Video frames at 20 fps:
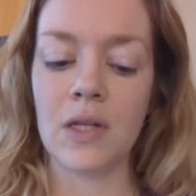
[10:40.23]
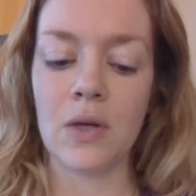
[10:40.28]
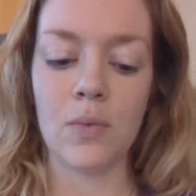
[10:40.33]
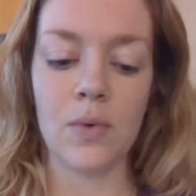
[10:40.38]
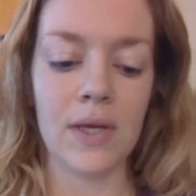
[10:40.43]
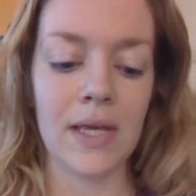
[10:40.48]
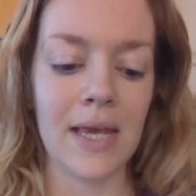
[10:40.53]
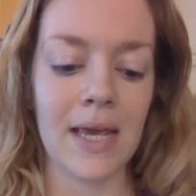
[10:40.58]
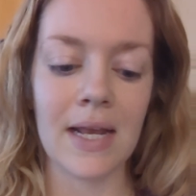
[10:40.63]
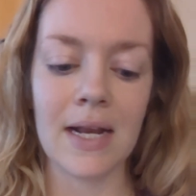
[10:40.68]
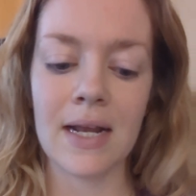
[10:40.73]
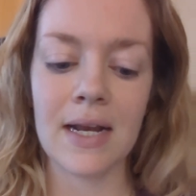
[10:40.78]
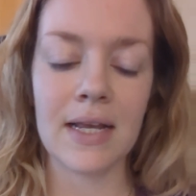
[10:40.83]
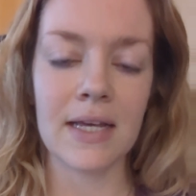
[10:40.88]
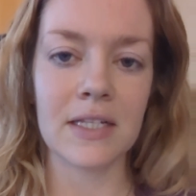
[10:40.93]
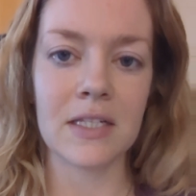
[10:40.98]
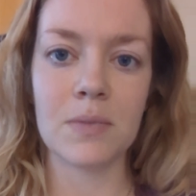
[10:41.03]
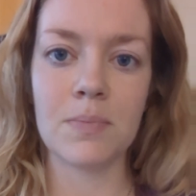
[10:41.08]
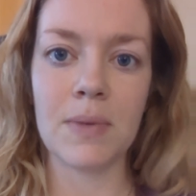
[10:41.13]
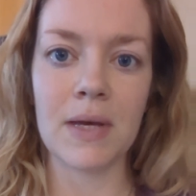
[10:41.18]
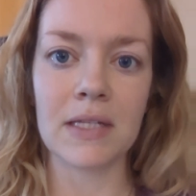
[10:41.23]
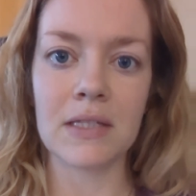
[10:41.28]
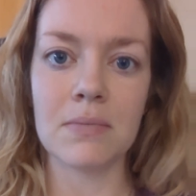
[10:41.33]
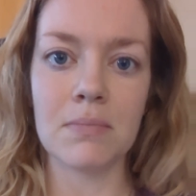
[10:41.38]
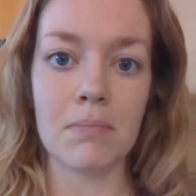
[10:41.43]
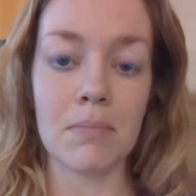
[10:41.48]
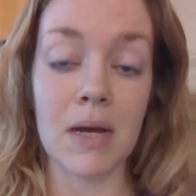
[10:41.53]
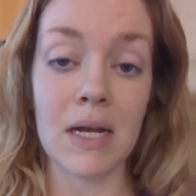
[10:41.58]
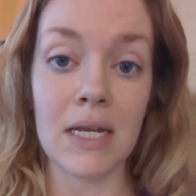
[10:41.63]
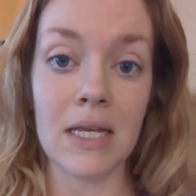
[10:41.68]
We cannot expect
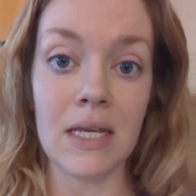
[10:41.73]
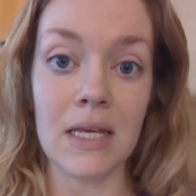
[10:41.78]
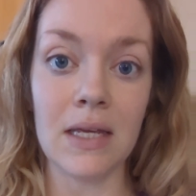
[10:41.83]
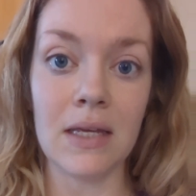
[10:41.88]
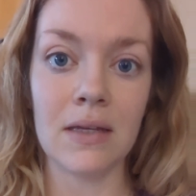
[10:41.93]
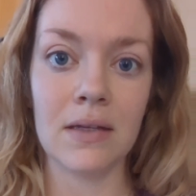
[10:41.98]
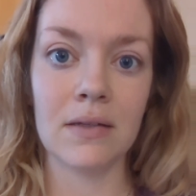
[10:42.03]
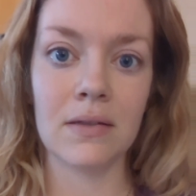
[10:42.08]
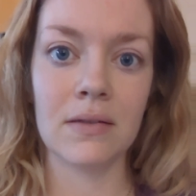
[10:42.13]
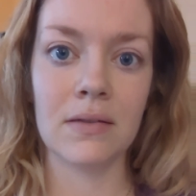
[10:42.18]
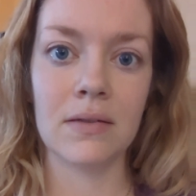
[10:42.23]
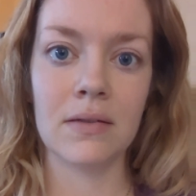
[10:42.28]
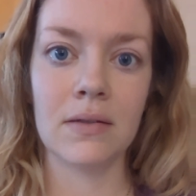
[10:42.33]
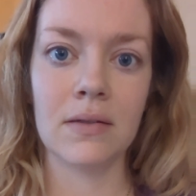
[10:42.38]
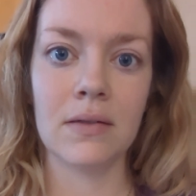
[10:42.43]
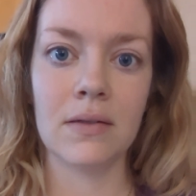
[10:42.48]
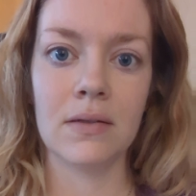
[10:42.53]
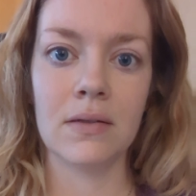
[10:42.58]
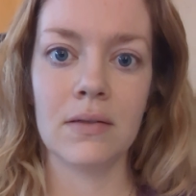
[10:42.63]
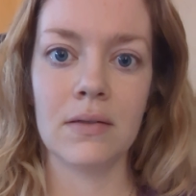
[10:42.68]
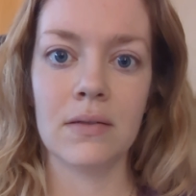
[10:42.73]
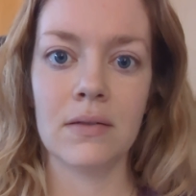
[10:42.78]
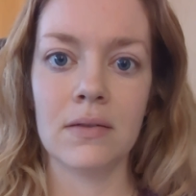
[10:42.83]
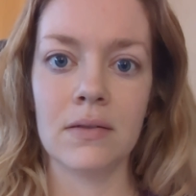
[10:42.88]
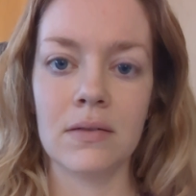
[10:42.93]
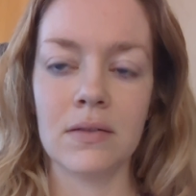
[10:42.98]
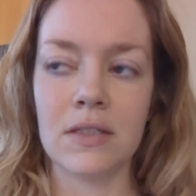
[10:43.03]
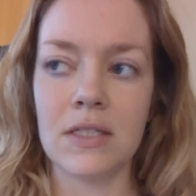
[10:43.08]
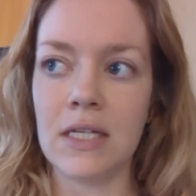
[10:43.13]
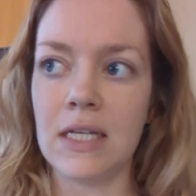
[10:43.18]
money
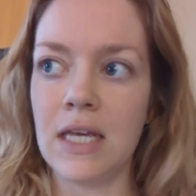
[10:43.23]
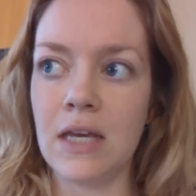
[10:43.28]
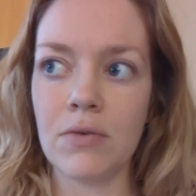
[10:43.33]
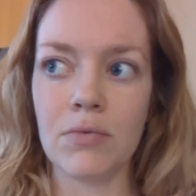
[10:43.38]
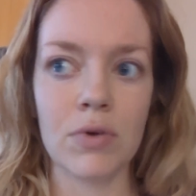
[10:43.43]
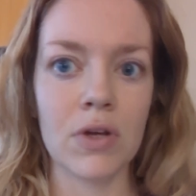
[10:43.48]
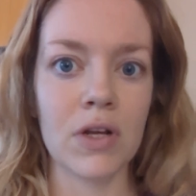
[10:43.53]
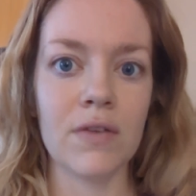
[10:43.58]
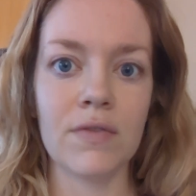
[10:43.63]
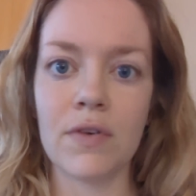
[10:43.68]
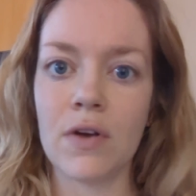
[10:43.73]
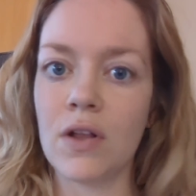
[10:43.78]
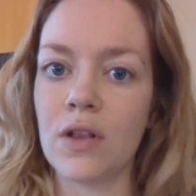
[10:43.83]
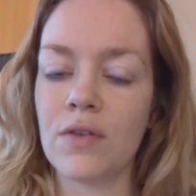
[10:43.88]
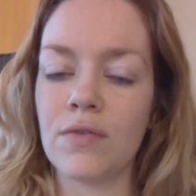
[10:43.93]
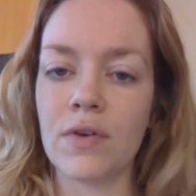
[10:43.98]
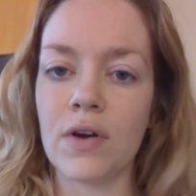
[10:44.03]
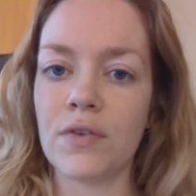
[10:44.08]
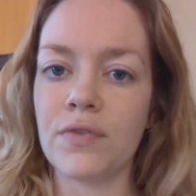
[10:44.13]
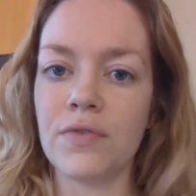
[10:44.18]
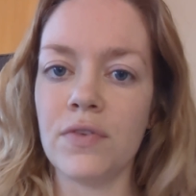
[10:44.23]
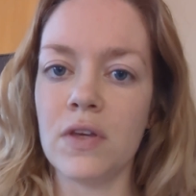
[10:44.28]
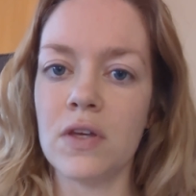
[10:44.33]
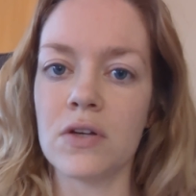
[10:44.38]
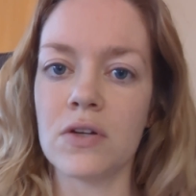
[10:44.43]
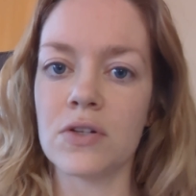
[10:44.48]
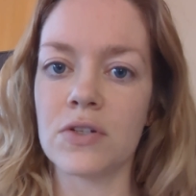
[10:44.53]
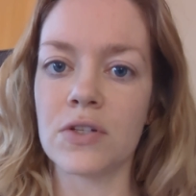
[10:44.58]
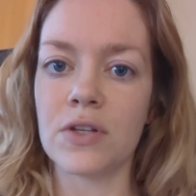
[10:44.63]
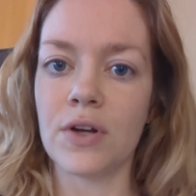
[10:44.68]
to get rid of all of our
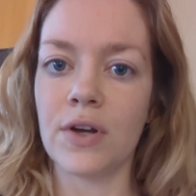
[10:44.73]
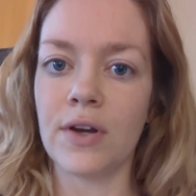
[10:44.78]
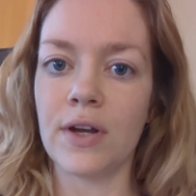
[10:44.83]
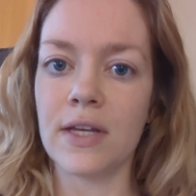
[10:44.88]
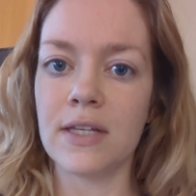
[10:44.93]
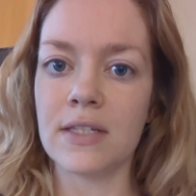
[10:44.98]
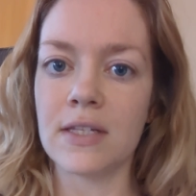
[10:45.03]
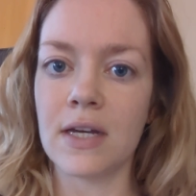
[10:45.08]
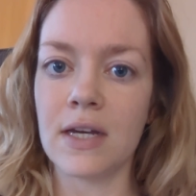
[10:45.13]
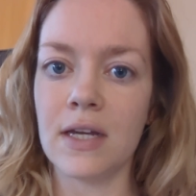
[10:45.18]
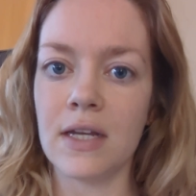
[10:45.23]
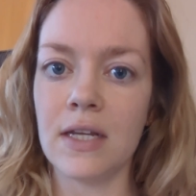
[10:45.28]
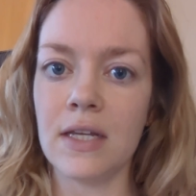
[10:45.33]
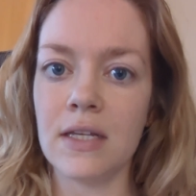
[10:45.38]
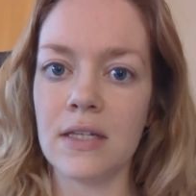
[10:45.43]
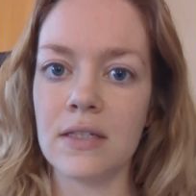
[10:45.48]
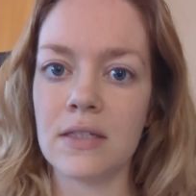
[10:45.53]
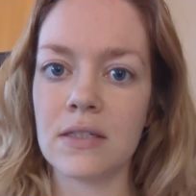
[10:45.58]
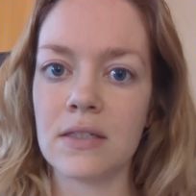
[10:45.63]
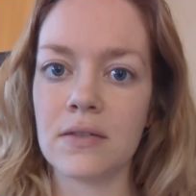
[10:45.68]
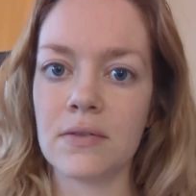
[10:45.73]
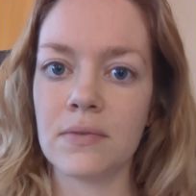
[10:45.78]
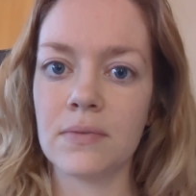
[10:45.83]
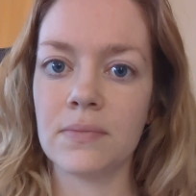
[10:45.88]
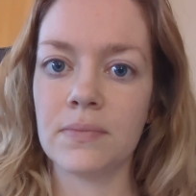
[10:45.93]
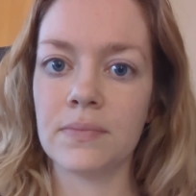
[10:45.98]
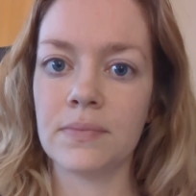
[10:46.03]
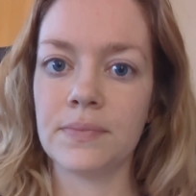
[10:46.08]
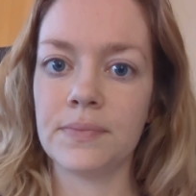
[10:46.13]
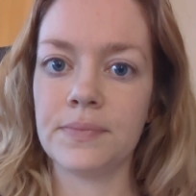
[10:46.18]
fears and our anxieties.
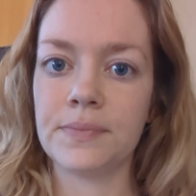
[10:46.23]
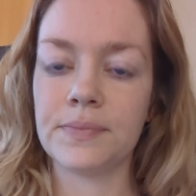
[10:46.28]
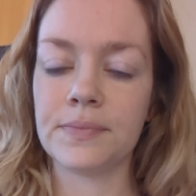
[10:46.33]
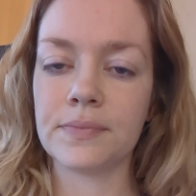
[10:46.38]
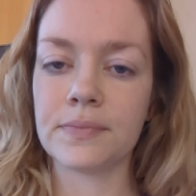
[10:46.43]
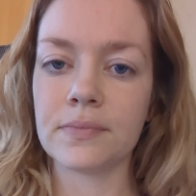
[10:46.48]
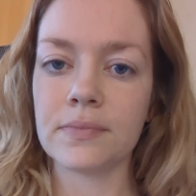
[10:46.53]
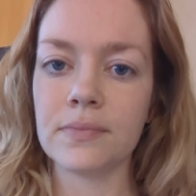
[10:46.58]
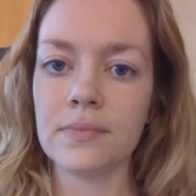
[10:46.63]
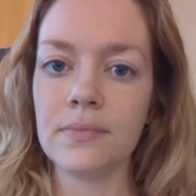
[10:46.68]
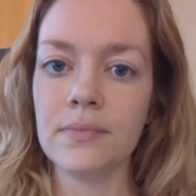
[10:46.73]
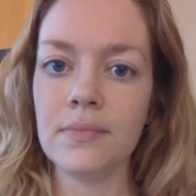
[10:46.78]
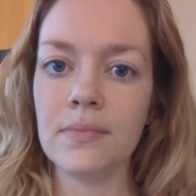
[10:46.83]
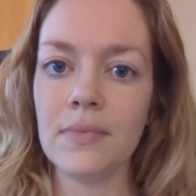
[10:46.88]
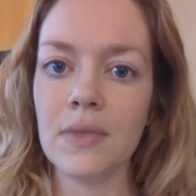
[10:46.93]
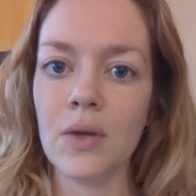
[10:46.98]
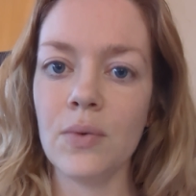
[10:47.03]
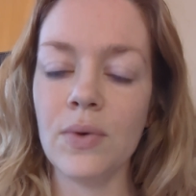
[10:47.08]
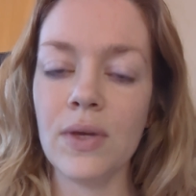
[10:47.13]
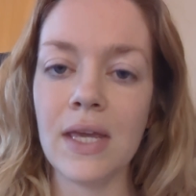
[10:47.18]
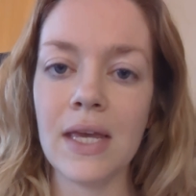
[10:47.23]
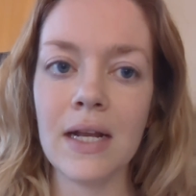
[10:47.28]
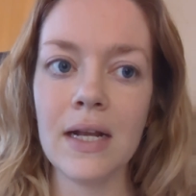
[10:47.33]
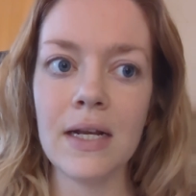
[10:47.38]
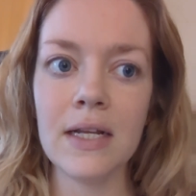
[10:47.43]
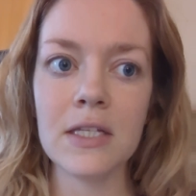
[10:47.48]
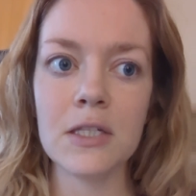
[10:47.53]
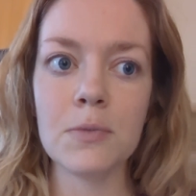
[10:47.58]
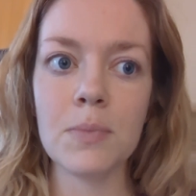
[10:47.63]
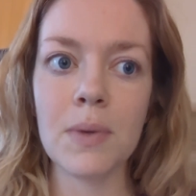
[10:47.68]
We
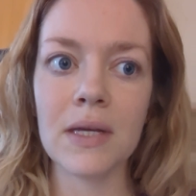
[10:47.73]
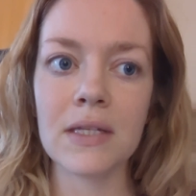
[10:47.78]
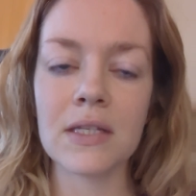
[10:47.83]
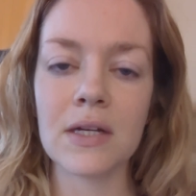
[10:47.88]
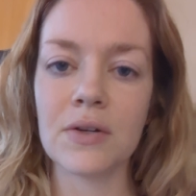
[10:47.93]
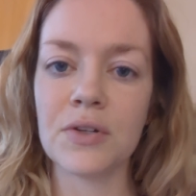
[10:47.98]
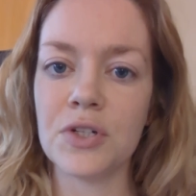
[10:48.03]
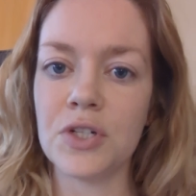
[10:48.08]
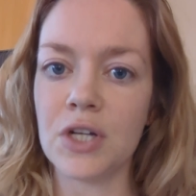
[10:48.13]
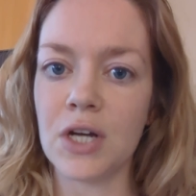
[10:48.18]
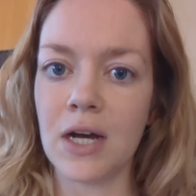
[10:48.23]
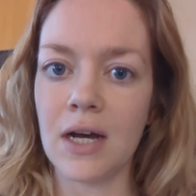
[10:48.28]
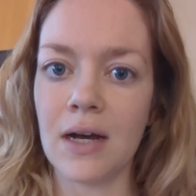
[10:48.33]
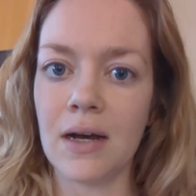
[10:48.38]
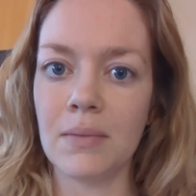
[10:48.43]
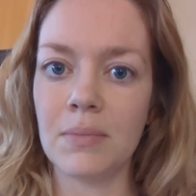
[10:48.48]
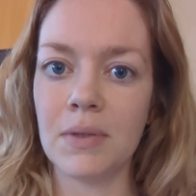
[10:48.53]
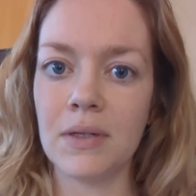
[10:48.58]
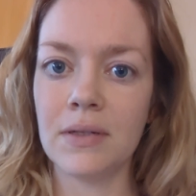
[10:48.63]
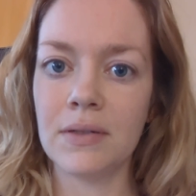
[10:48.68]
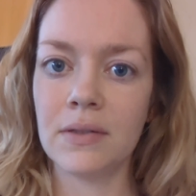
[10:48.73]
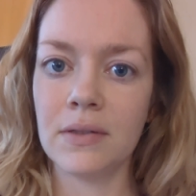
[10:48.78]
cannot expect our job